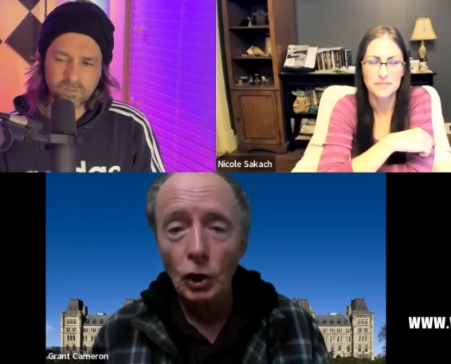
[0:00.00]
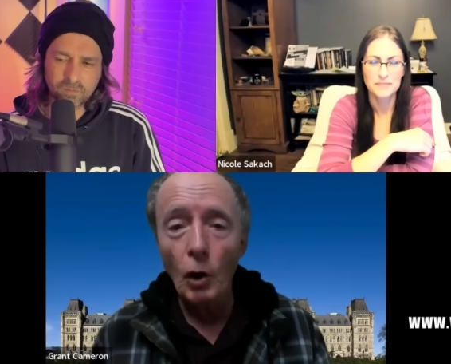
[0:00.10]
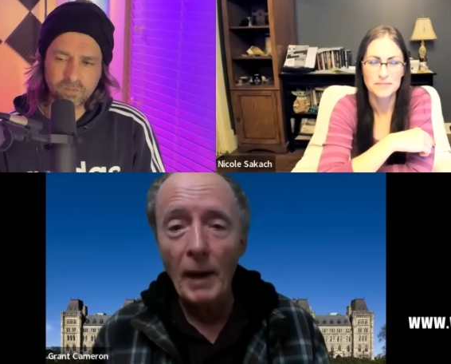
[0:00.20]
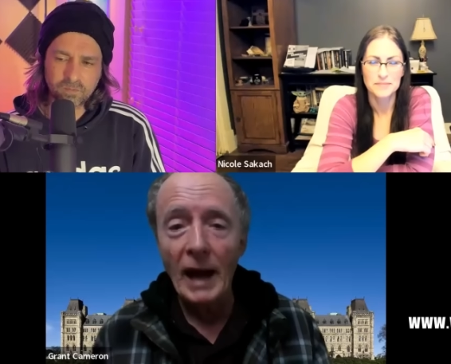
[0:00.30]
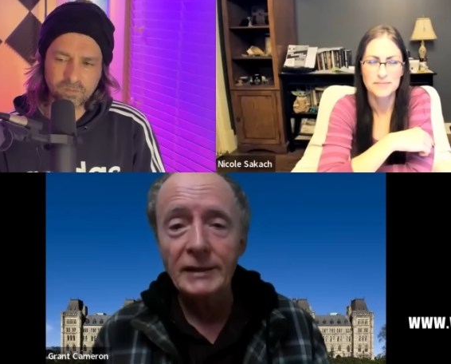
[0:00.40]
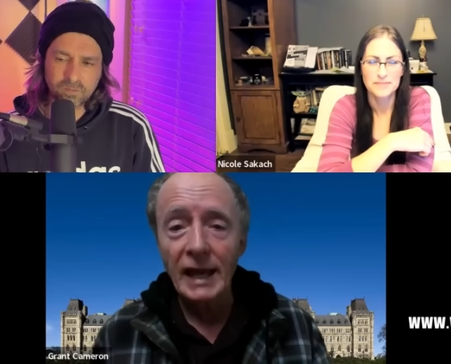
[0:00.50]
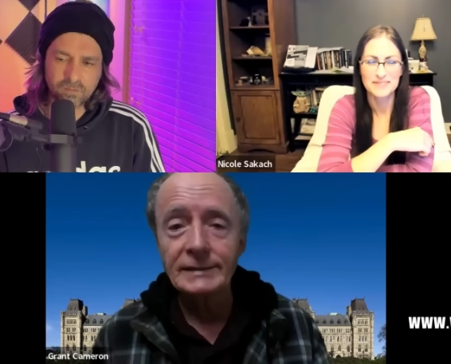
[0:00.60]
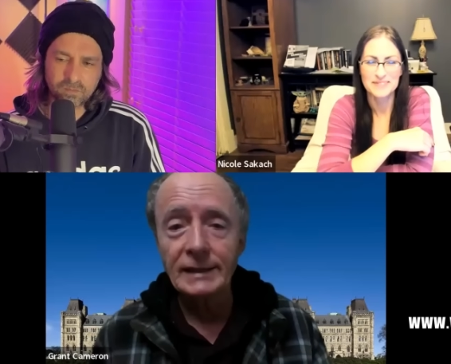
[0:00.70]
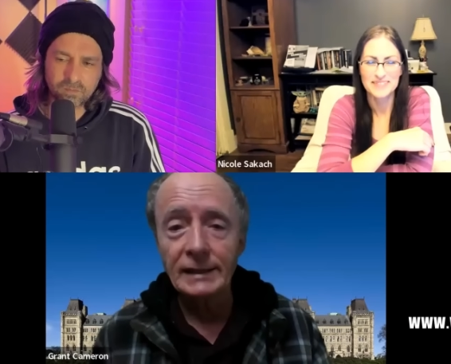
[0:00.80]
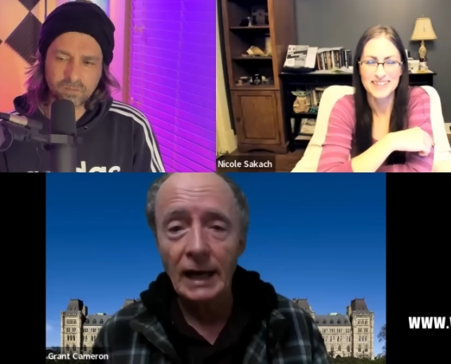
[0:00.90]
Speaker 1: Go back to
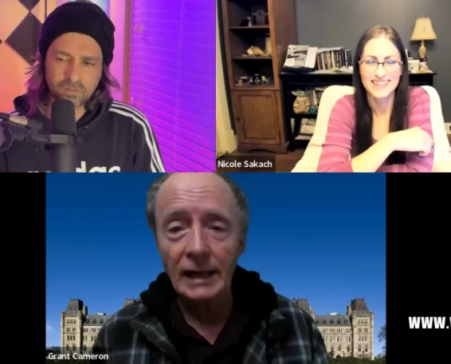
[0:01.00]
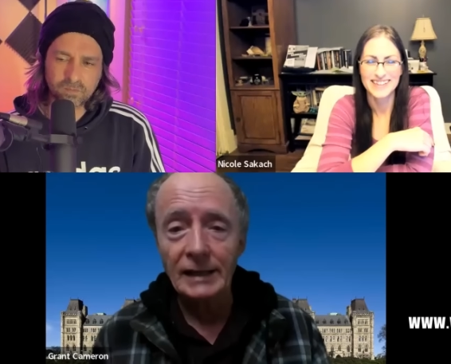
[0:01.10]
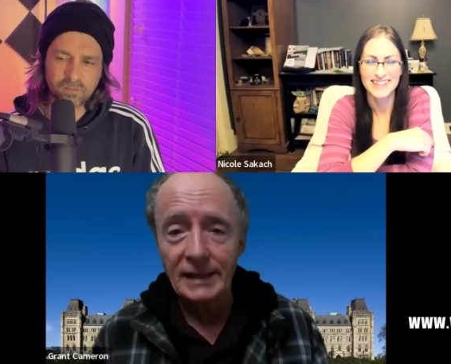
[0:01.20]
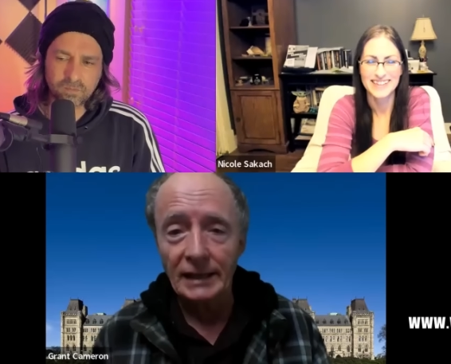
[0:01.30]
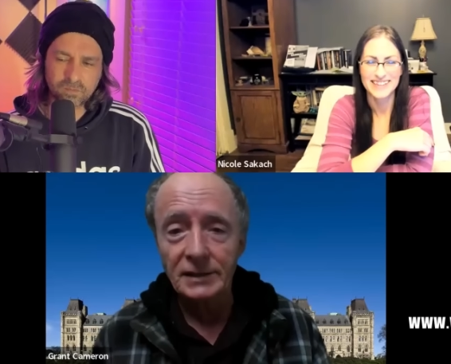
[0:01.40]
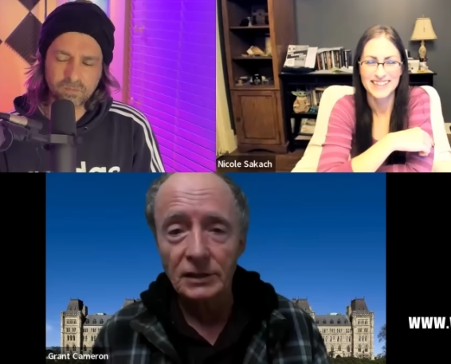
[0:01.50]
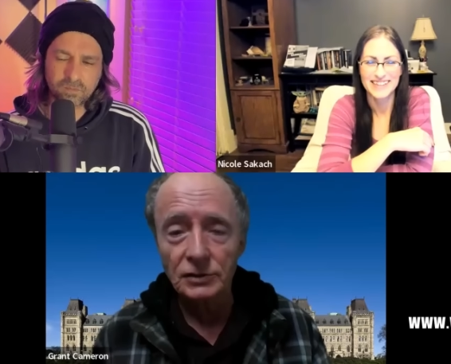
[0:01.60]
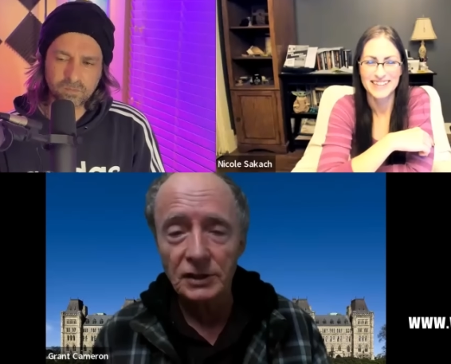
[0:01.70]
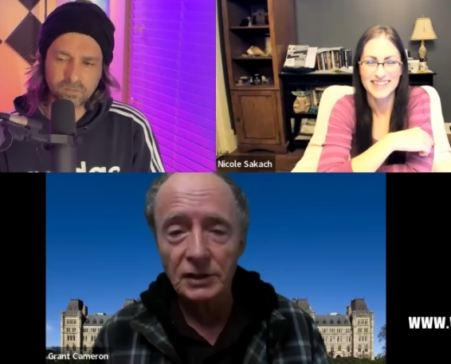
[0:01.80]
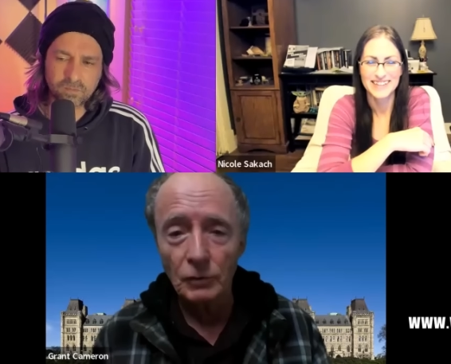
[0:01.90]
1896.
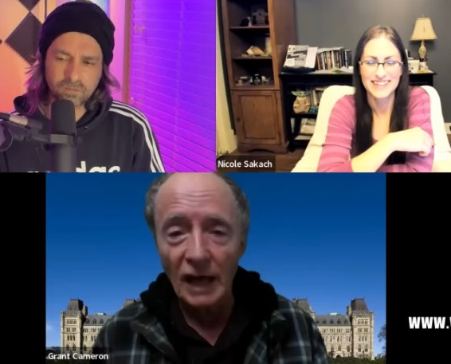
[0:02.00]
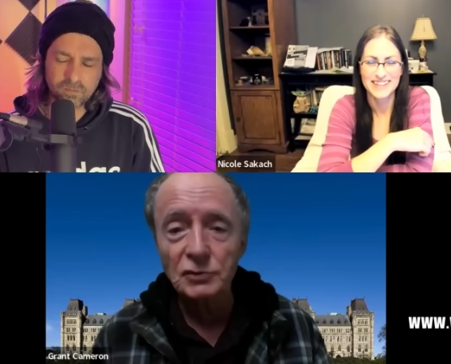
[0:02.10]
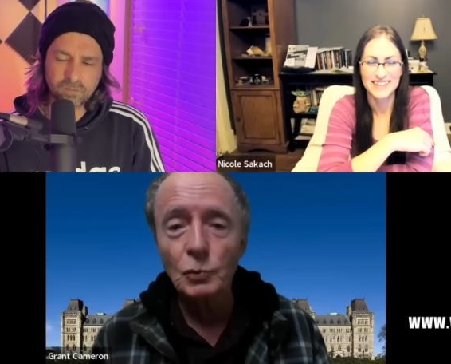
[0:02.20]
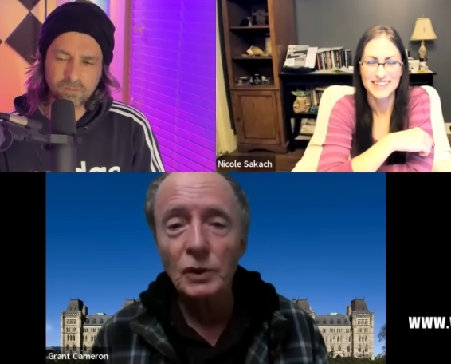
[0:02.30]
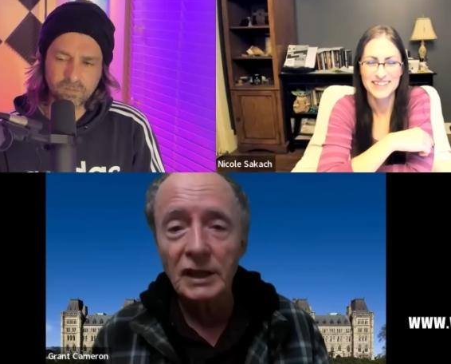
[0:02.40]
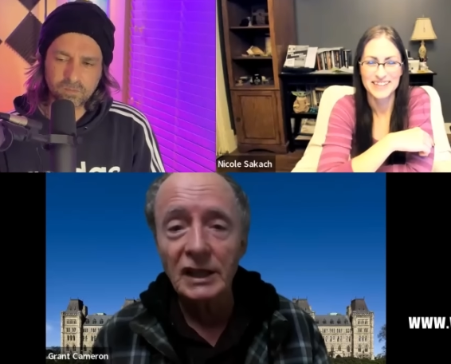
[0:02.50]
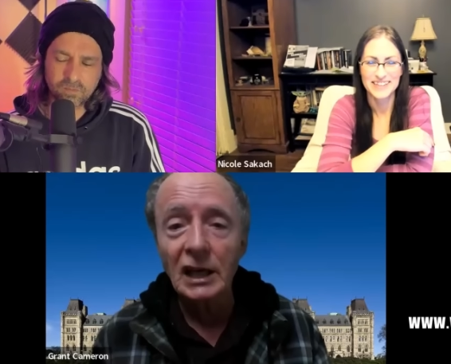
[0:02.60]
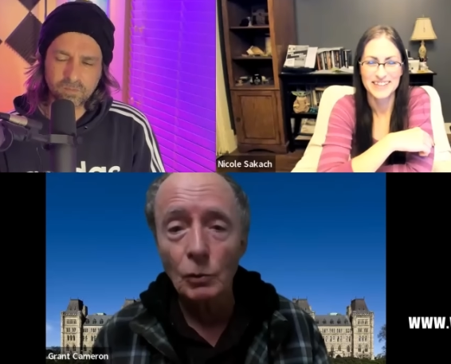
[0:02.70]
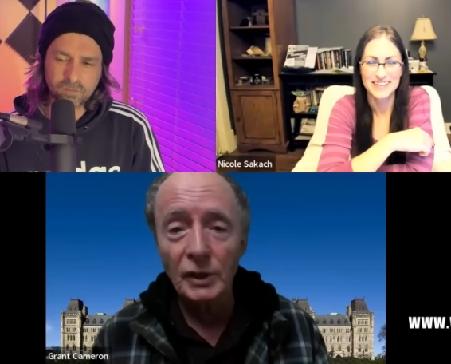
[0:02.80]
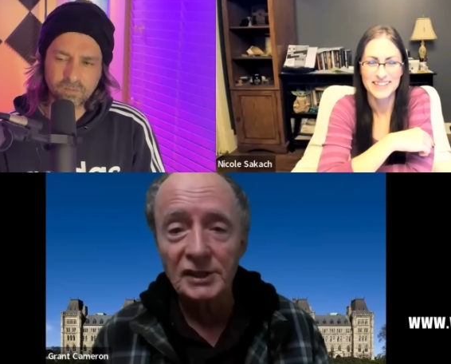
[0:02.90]
There's the, that's when the
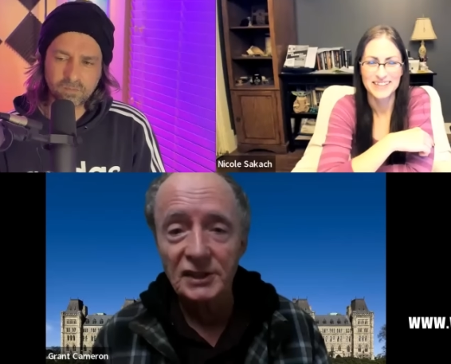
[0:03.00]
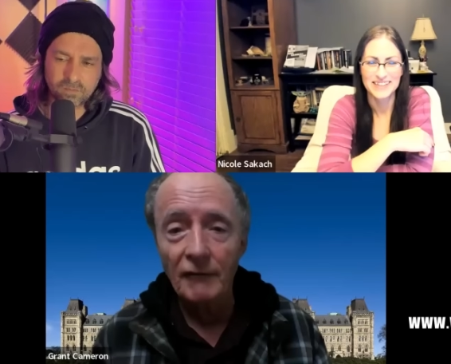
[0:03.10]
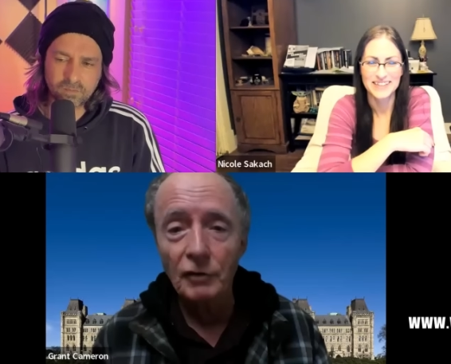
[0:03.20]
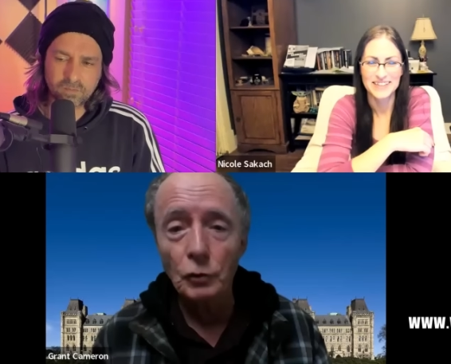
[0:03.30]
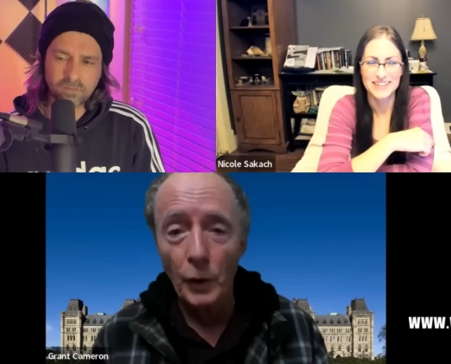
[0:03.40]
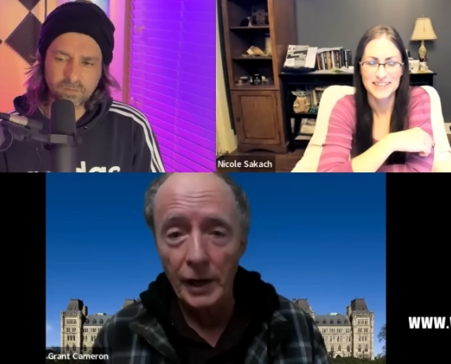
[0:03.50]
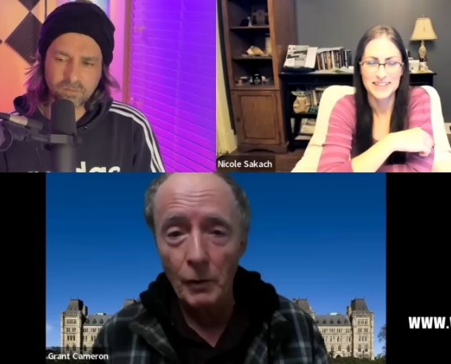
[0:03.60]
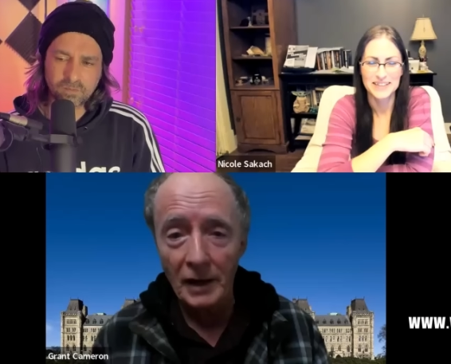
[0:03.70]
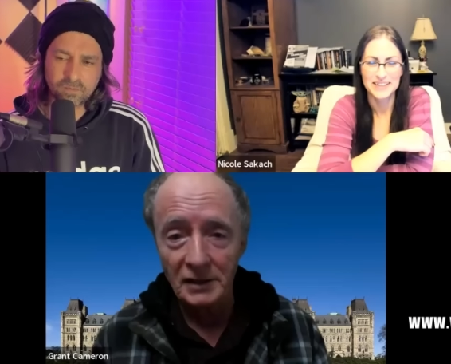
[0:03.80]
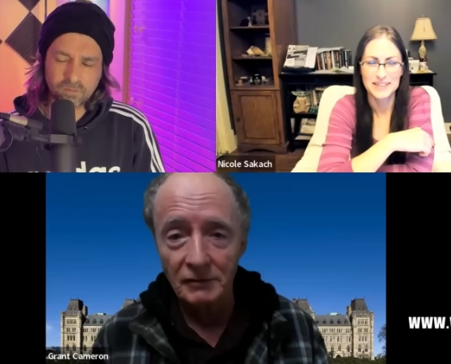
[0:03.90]
year we discovered
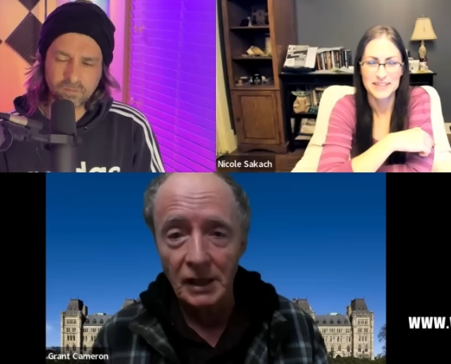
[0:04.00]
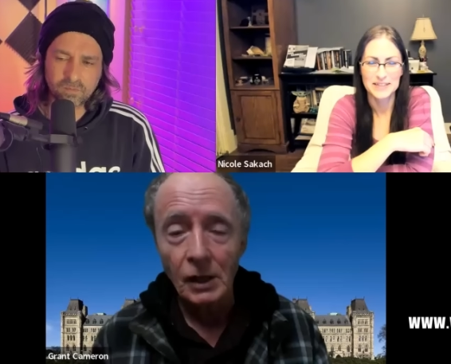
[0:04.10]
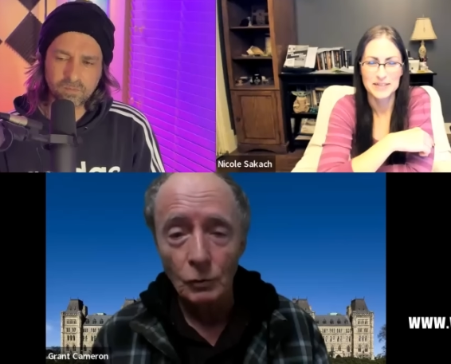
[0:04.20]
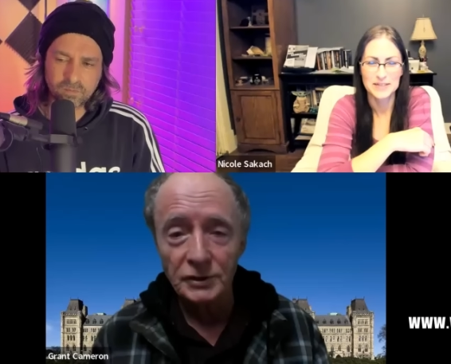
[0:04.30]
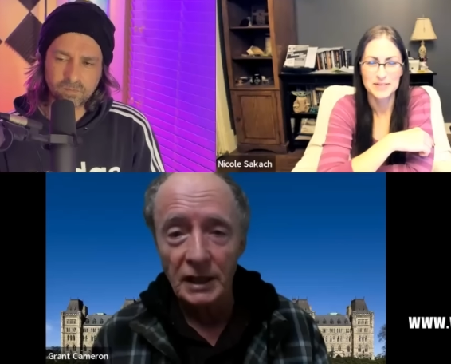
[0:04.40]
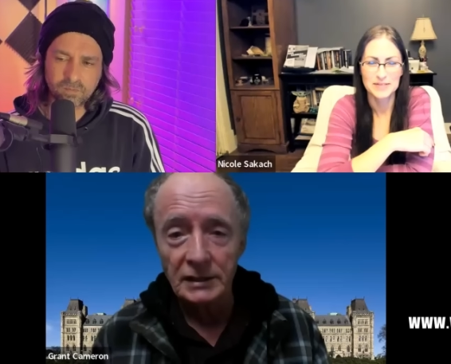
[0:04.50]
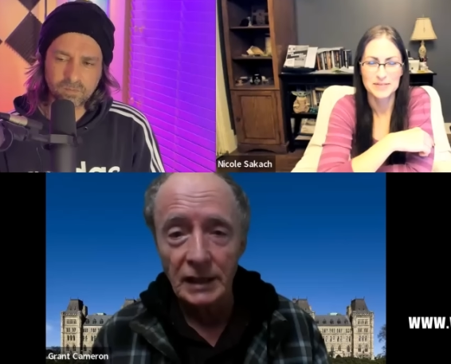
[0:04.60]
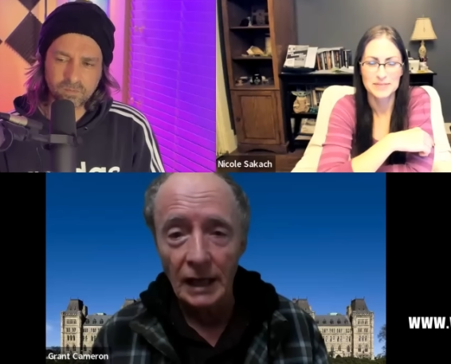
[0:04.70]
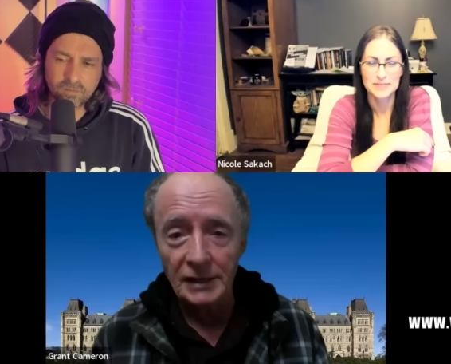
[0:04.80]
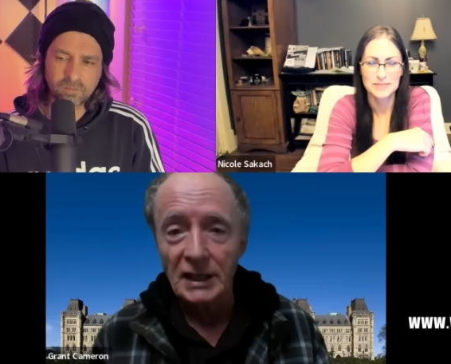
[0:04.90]
radioactivity it was
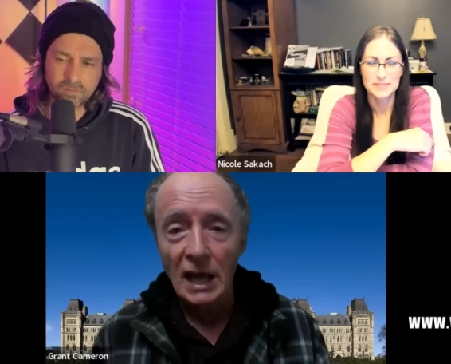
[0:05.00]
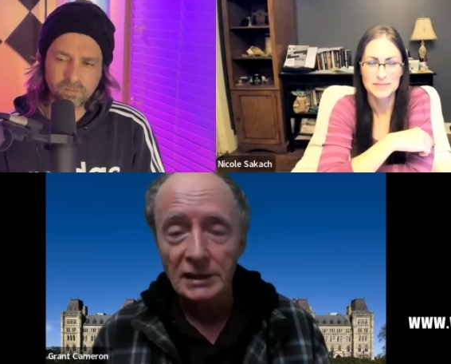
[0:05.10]
1896.